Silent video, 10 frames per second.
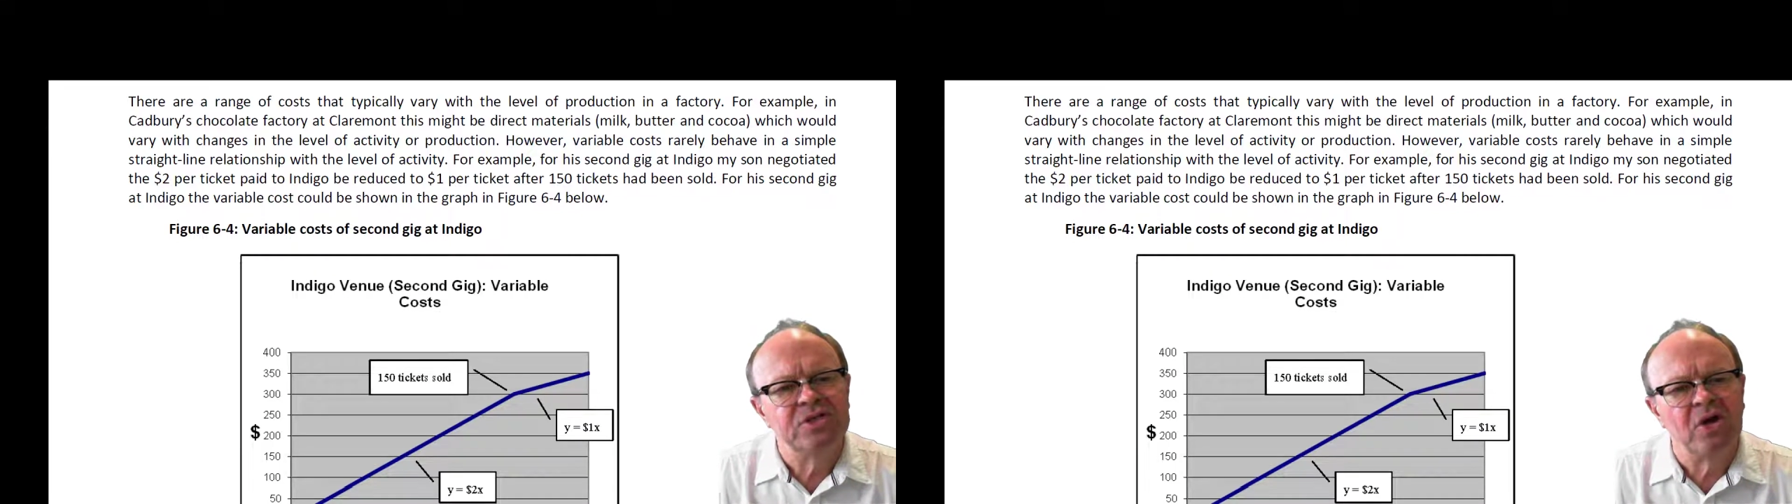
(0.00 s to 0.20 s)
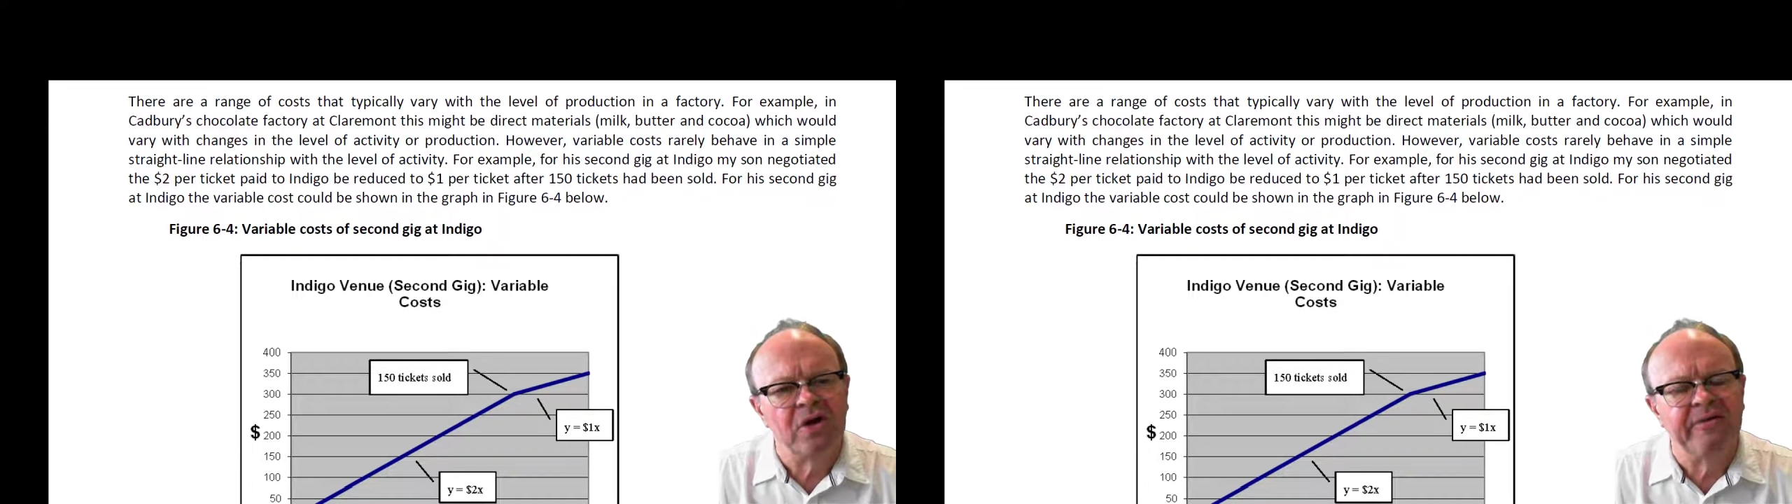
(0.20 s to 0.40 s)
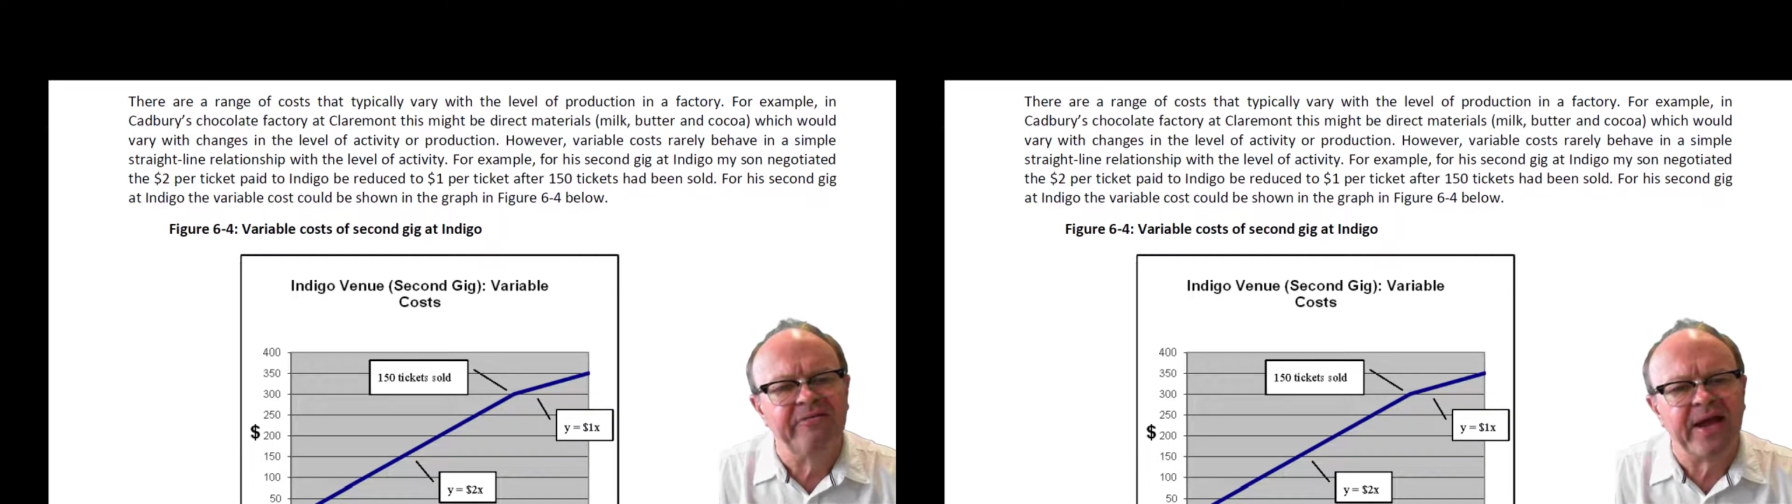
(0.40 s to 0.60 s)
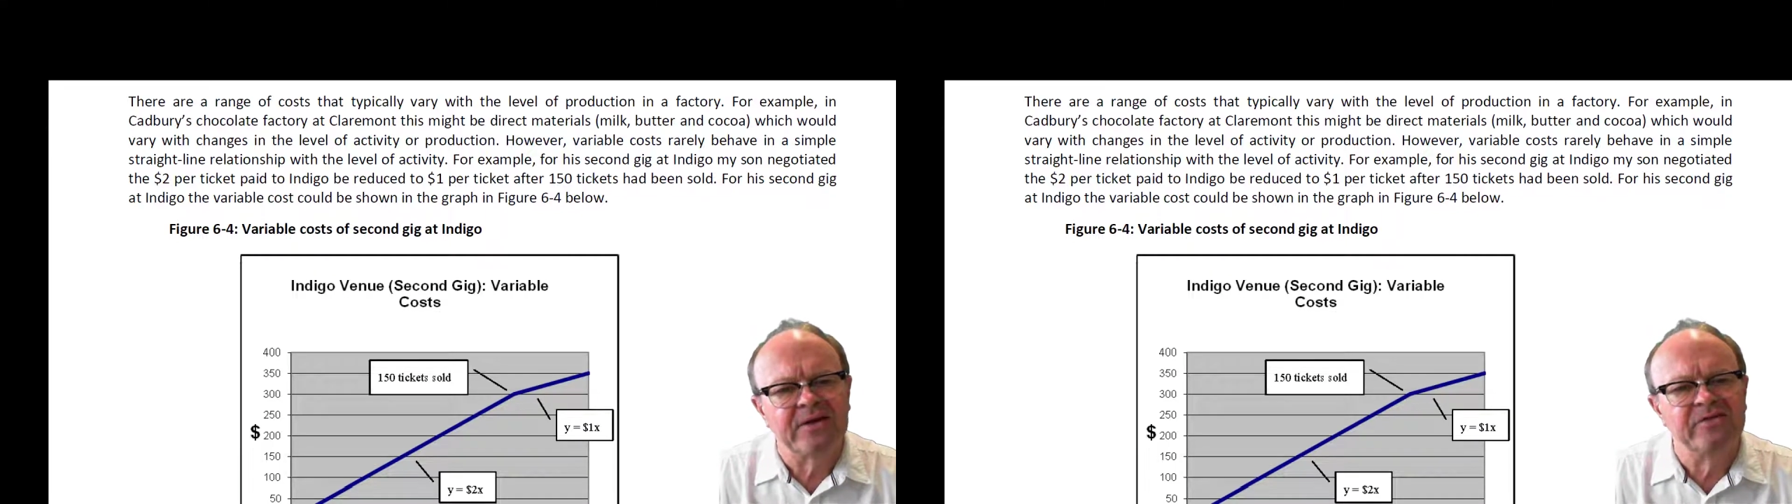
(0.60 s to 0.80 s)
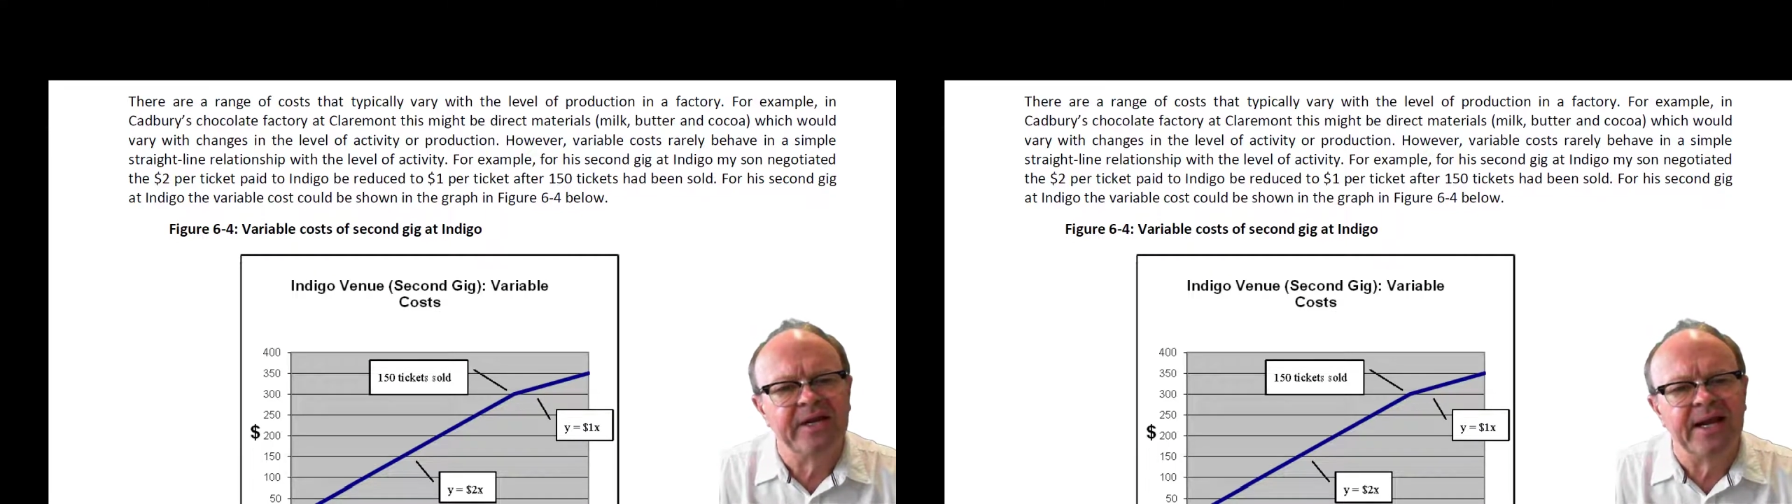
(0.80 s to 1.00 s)
chocolate
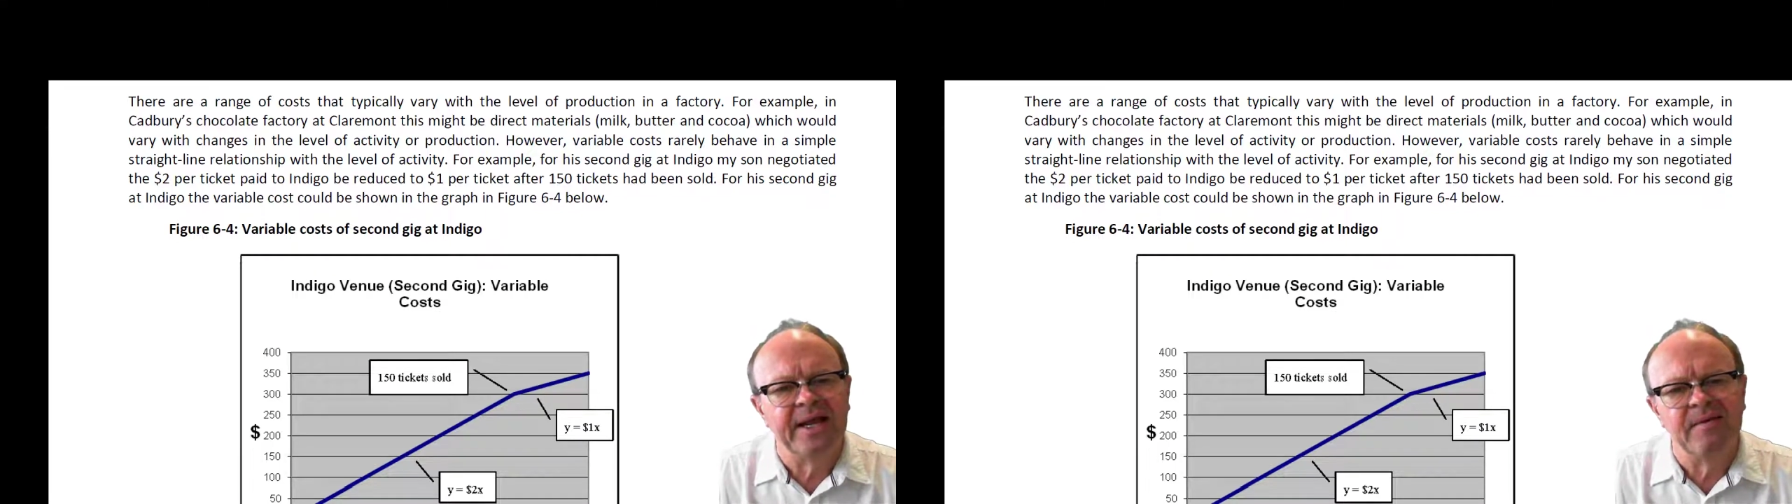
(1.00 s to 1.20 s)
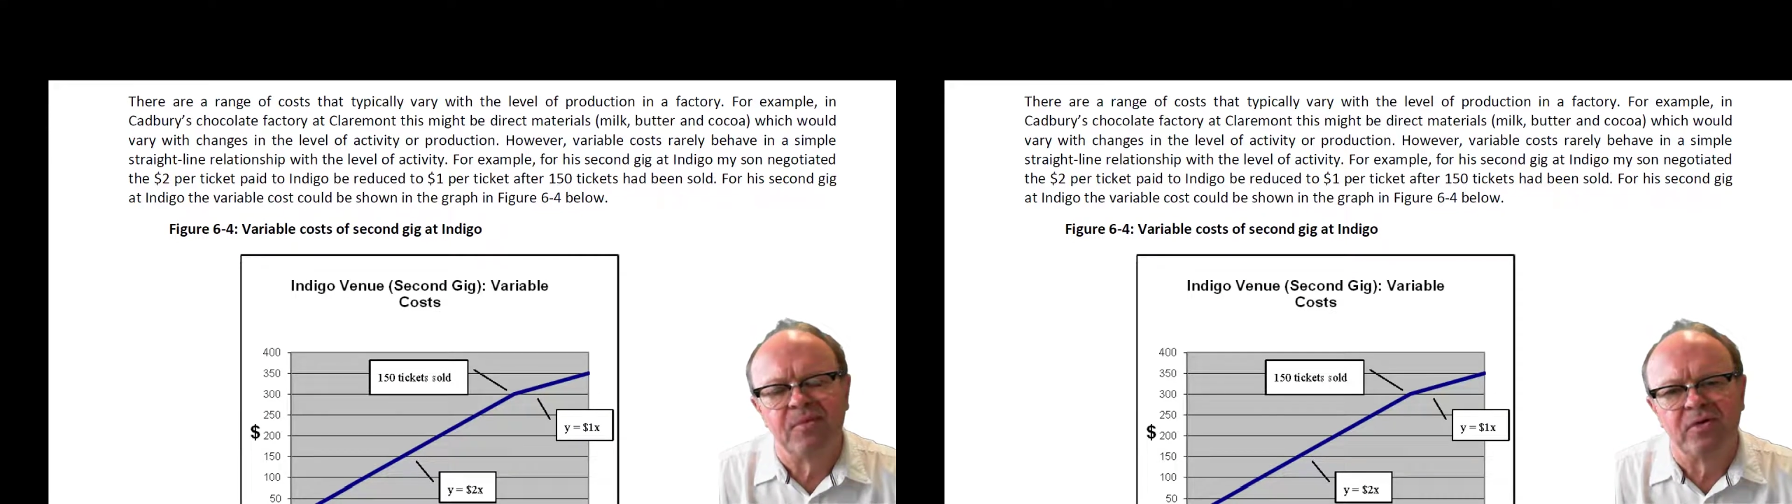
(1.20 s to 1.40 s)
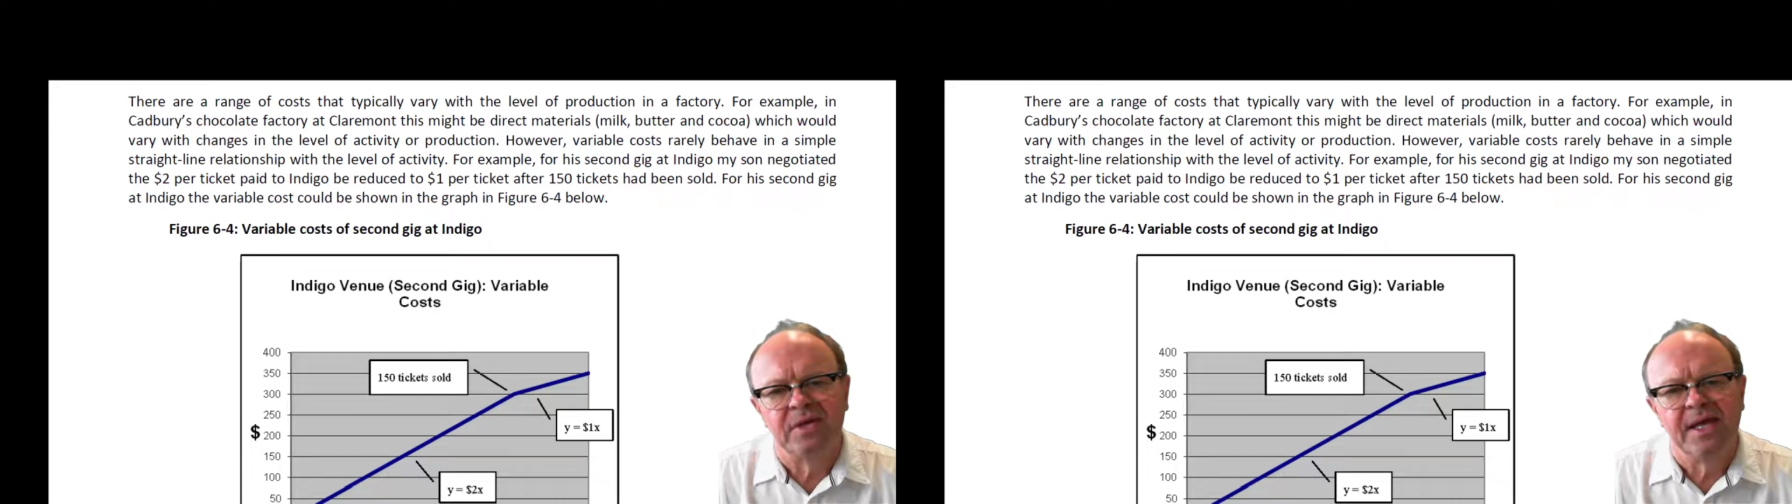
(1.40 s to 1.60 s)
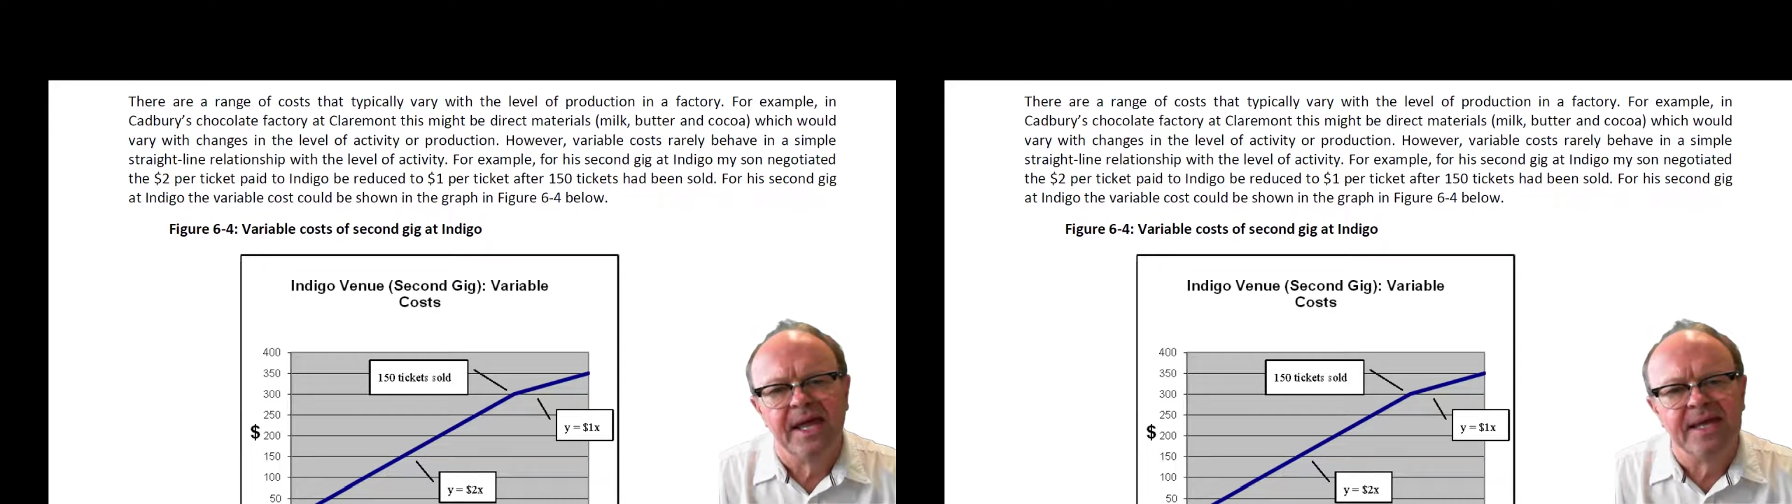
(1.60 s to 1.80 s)
factory at Claremont,